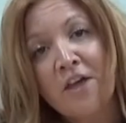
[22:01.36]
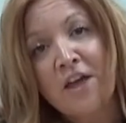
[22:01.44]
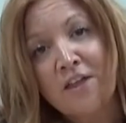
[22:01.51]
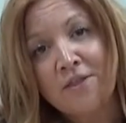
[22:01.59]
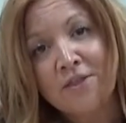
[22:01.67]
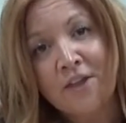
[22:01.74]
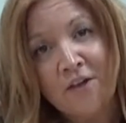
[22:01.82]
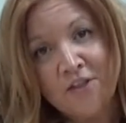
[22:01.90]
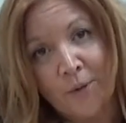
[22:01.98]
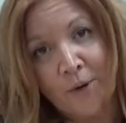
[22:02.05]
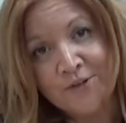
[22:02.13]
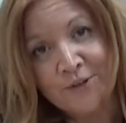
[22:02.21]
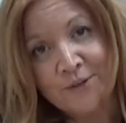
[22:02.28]
within the
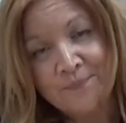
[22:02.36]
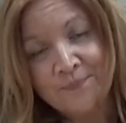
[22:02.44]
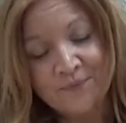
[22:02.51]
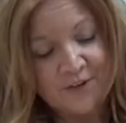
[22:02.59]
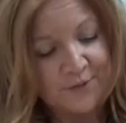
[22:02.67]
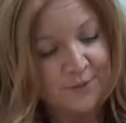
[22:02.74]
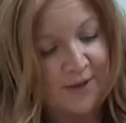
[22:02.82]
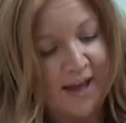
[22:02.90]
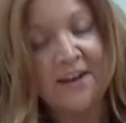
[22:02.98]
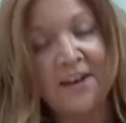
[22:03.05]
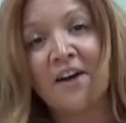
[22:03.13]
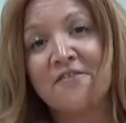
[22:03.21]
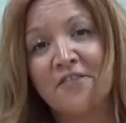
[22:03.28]
bottle. So
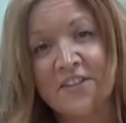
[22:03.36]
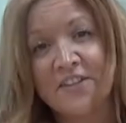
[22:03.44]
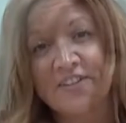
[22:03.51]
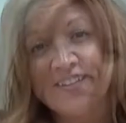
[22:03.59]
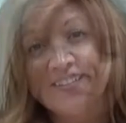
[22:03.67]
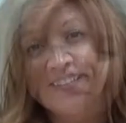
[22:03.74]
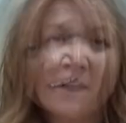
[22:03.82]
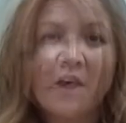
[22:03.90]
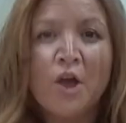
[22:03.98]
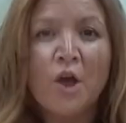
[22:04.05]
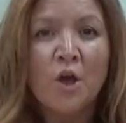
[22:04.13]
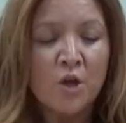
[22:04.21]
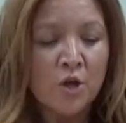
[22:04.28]
again, a further idea.
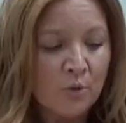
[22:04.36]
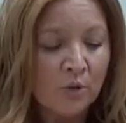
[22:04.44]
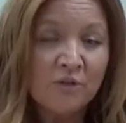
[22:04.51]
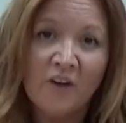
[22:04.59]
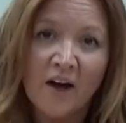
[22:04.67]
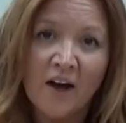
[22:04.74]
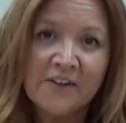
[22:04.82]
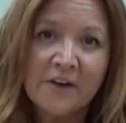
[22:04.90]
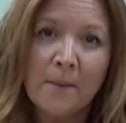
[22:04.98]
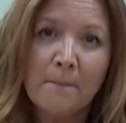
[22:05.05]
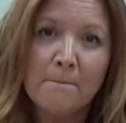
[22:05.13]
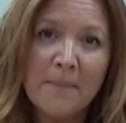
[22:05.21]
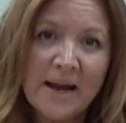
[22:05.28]
You will find
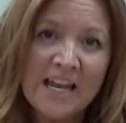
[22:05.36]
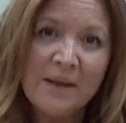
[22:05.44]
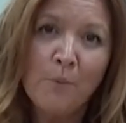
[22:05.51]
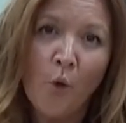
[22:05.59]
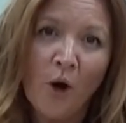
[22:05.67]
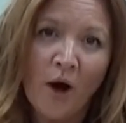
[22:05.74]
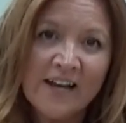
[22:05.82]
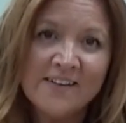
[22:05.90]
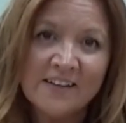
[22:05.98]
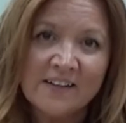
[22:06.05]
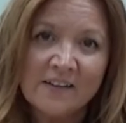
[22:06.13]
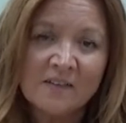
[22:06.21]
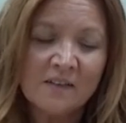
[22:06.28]
many more
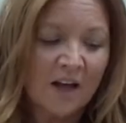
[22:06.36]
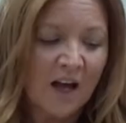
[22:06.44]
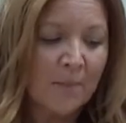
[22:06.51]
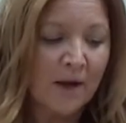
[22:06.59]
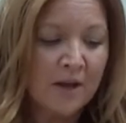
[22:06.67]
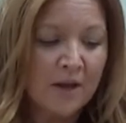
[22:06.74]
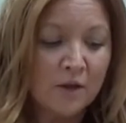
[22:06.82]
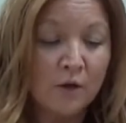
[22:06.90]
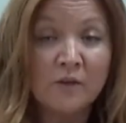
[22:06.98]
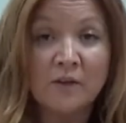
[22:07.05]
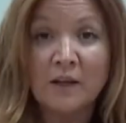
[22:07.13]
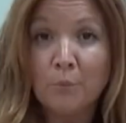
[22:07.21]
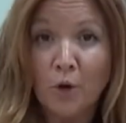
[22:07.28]
ideas about
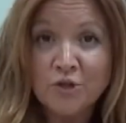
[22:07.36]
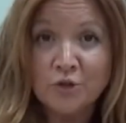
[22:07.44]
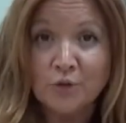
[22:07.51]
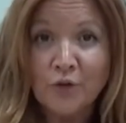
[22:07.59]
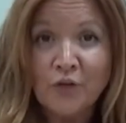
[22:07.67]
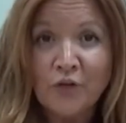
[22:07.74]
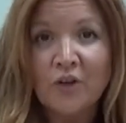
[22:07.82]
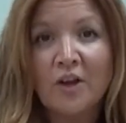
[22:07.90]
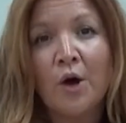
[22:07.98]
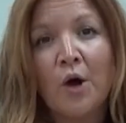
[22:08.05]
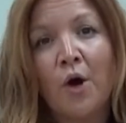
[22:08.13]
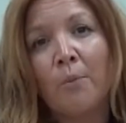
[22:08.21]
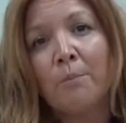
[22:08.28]
using bottles
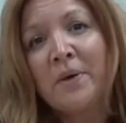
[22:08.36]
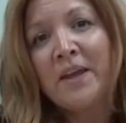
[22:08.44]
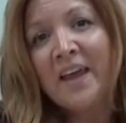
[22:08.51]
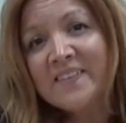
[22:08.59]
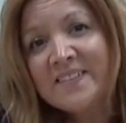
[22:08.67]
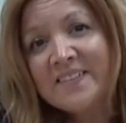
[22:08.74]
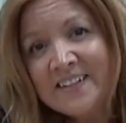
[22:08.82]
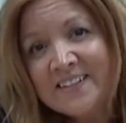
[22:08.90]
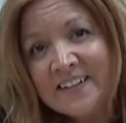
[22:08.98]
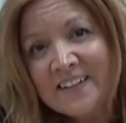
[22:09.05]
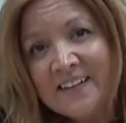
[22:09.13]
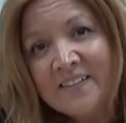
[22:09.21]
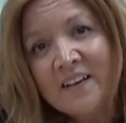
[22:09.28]
on
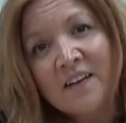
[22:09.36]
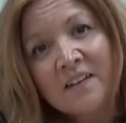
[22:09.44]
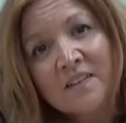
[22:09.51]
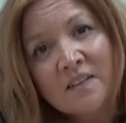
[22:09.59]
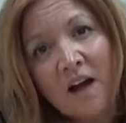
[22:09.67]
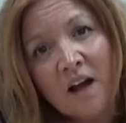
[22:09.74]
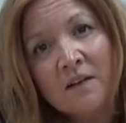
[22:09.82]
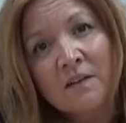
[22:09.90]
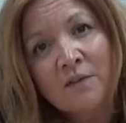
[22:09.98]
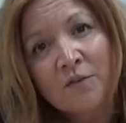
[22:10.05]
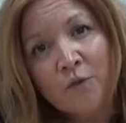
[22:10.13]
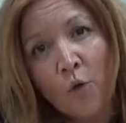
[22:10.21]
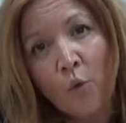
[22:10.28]
PSTT's
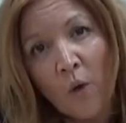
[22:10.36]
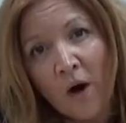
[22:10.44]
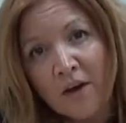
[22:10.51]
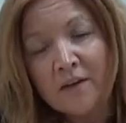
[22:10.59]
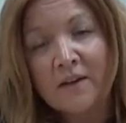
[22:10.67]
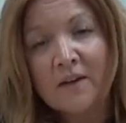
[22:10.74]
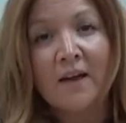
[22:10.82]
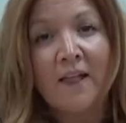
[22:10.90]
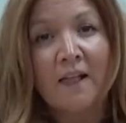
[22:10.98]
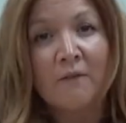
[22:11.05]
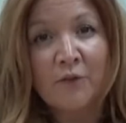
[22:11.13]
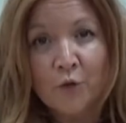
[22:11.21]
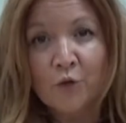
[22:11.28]
Science for One
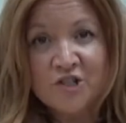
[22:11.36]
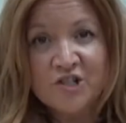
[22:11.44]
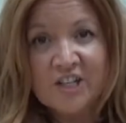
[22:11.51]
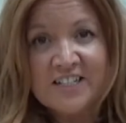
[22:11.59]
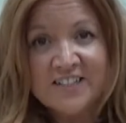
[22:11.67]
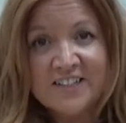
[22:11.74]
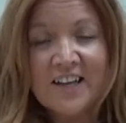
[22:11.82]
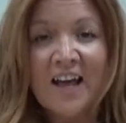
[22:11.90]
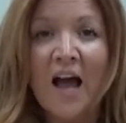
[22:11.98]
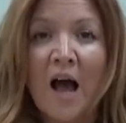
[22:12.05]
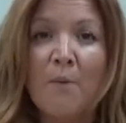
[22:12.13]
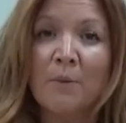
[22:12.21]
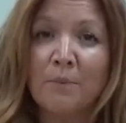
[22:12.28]
resource sheet,
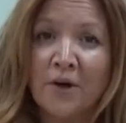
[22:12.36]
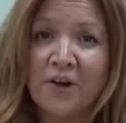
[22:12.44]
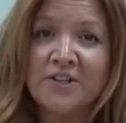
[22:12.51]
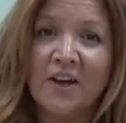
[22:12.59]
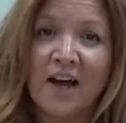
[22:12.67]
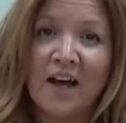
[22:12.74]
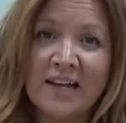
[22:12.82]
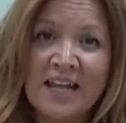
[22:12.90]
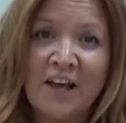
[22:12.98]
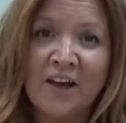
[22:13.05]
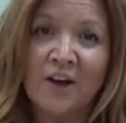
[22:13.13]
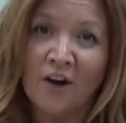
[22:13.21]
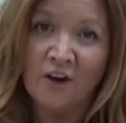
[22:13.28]
and we'll put a
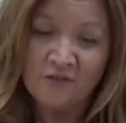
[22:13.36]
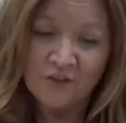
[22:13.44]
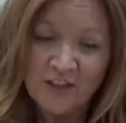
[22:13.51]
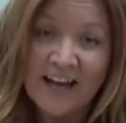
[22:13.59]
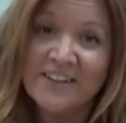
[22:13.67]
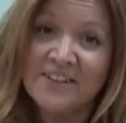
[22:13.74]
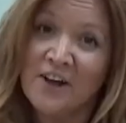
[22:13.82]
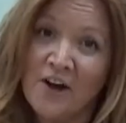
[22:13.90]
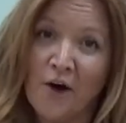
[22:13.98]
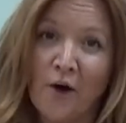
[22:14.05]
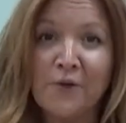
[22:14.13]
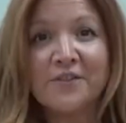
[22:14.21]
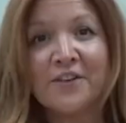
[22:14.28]
link for that
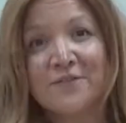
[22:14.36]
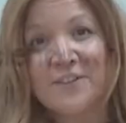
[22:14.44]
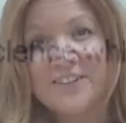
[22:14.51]
onto this